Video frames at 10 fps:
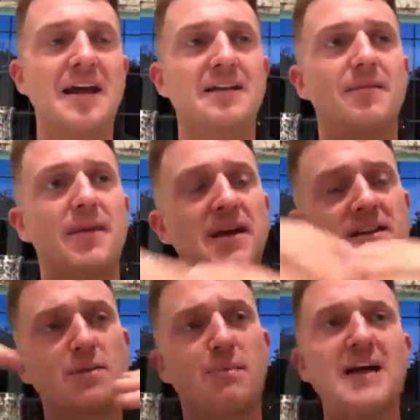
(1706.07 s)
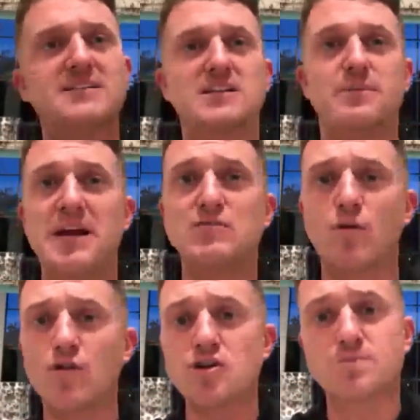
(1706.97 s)
And it depends. It
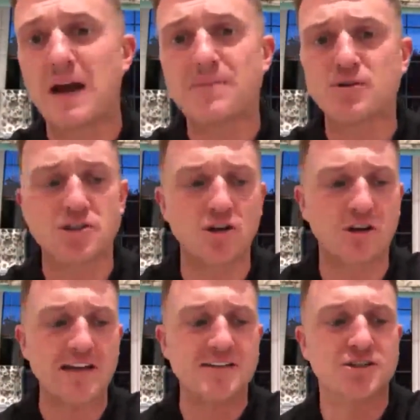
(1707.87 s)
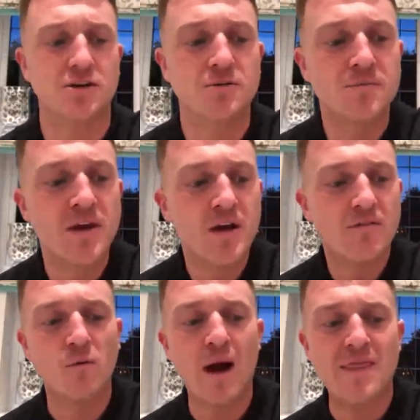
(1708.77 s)
depends what newspapers you look into
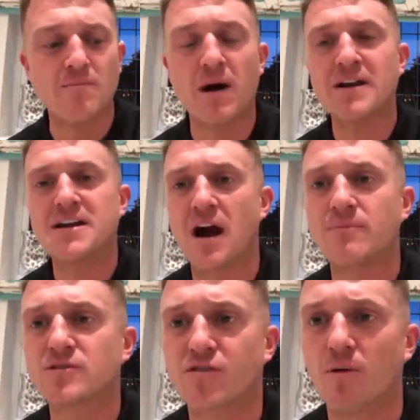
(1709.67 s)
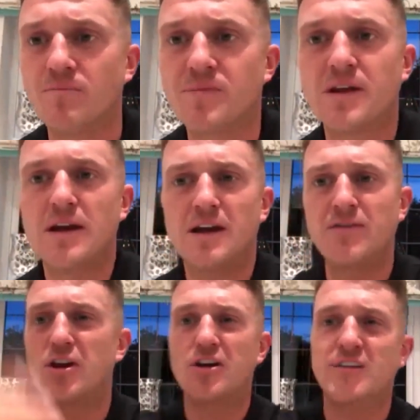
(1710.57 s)
for where the money comes from.
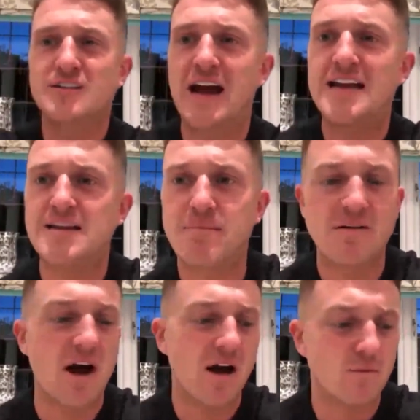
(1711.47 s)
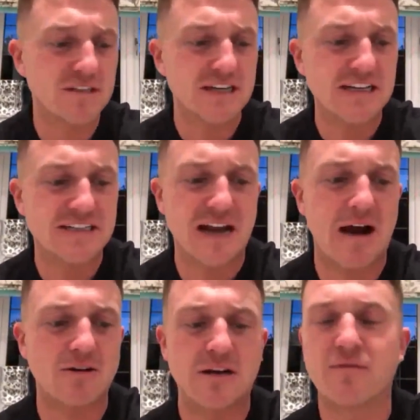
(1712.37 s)
If you look at the Daily Mirror, we
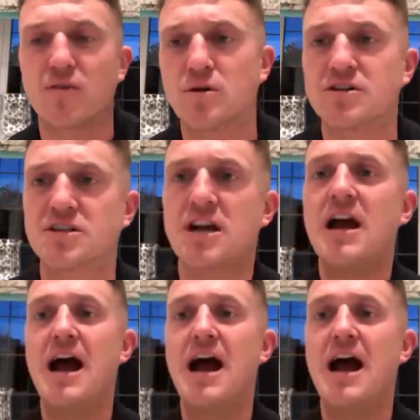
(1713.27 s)
see the Saudi influence.